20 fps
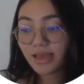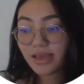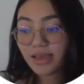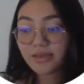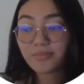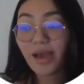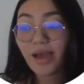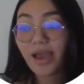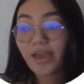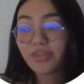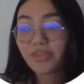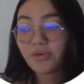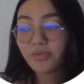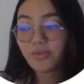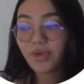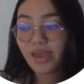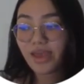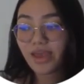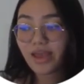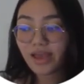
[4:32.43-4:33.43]
And by the
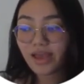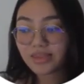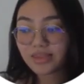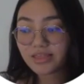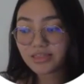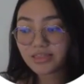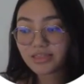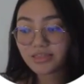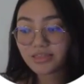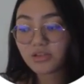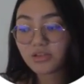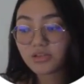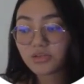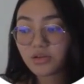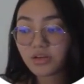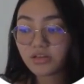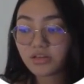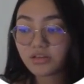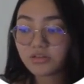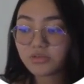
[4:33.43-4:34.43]
way, this is also
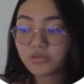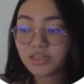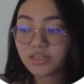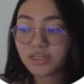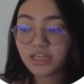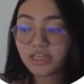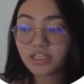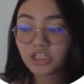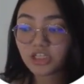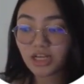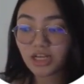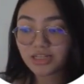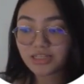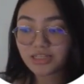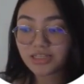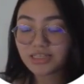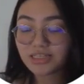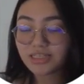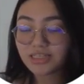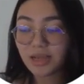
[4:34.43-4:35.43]
included in
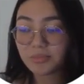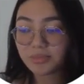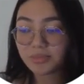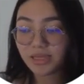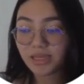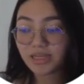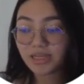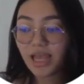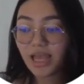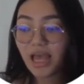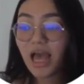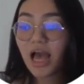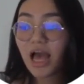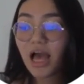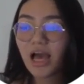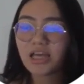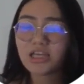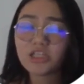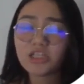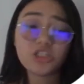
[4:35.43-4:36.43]
Chelsea's template.
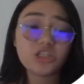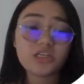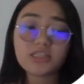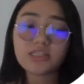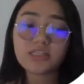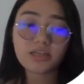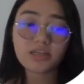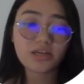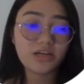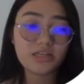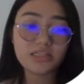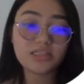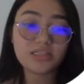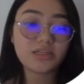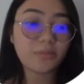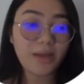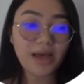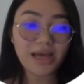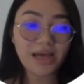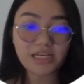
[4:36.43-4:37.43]
I just
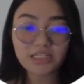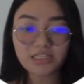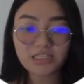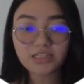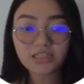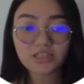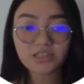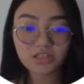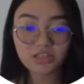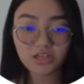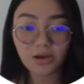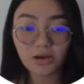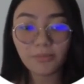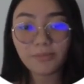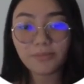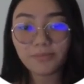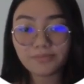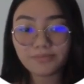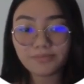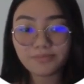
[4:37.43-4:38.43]
customized
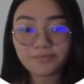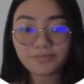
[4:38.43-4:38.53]
some.